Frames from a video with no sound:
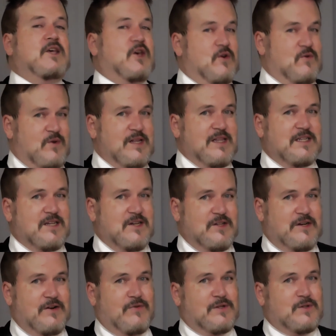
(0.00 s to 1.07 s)
You can really tell
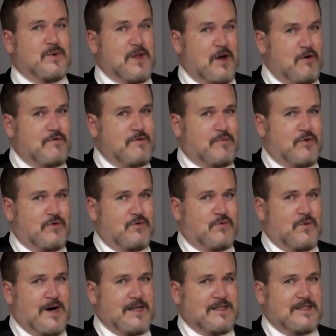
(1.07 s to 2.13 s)
the difference with
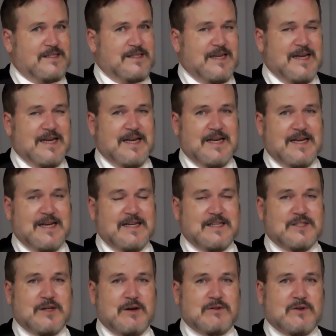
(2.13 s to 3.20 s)
overproof ones.
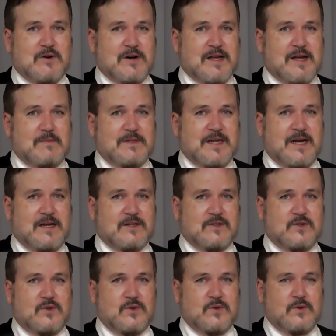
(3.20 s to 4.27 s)
So it's gonna come
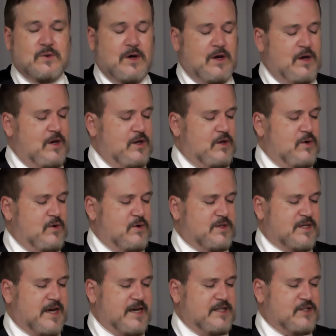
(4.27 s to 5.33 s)
down to
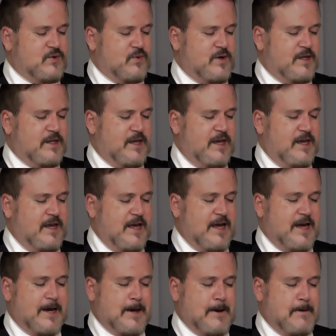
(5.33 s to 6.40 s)
your taste really.
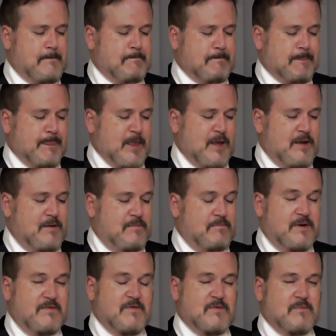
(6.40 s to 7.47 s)

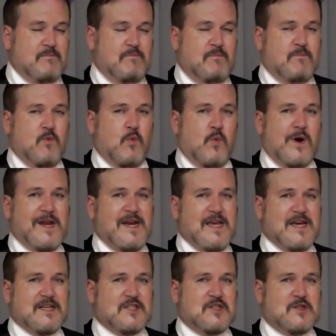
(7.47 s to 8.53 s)
Bit of a
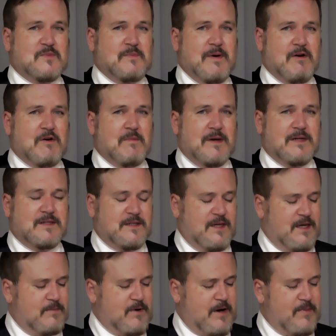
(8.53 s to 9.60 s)
winning experiment
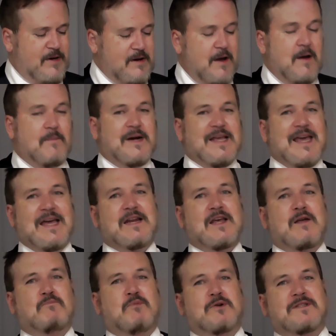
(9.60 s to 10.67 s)
in my opinion. But
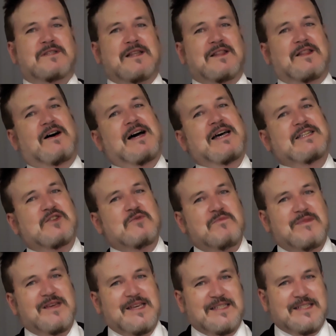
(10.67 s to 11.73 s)
again, it puts the lie to
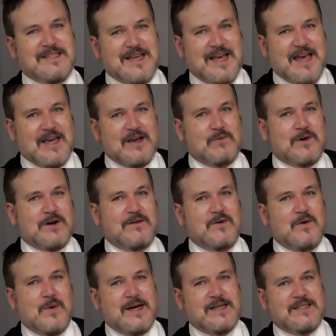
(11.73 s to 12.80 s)
me saying what I
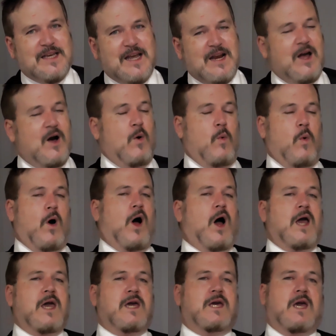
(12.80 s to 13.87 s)
always said,
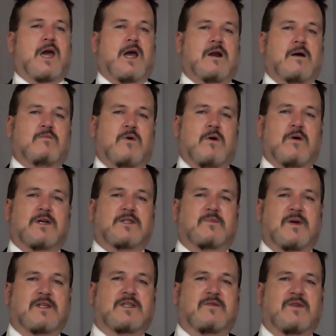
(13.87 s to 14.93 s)
why get a more
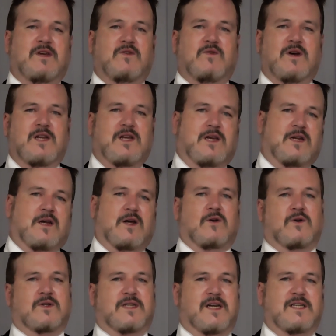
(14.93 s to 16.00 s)
expensive ingredient? It
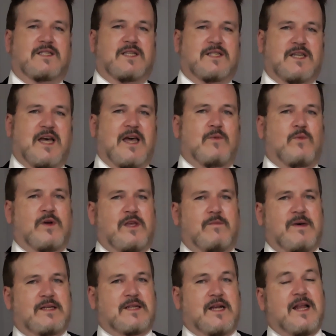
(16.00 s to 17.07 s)
all tastes the same when you
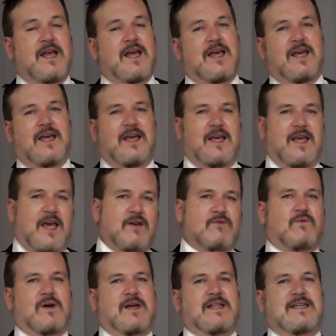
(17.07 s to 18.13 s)
mix it.
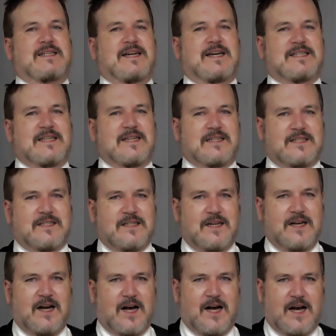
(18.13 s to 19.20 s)
It really doesn't.
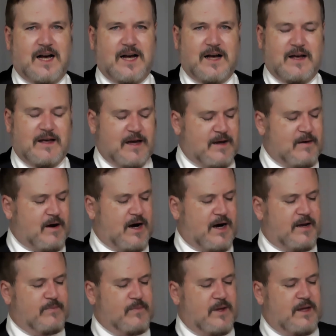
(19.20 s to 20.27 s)

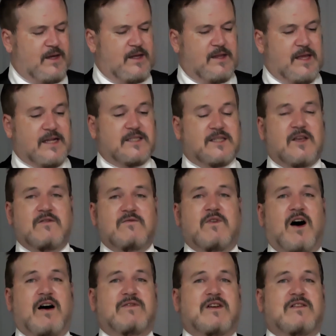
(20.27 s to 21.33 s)
I've
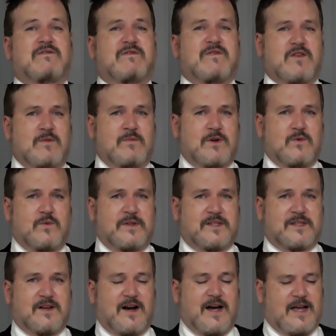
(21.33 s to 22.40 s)
confirmed it
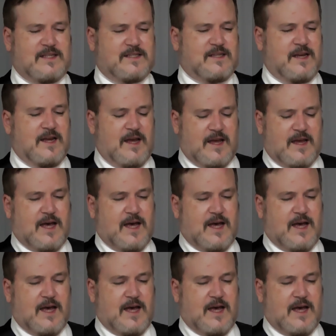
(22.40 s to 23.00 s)
with science.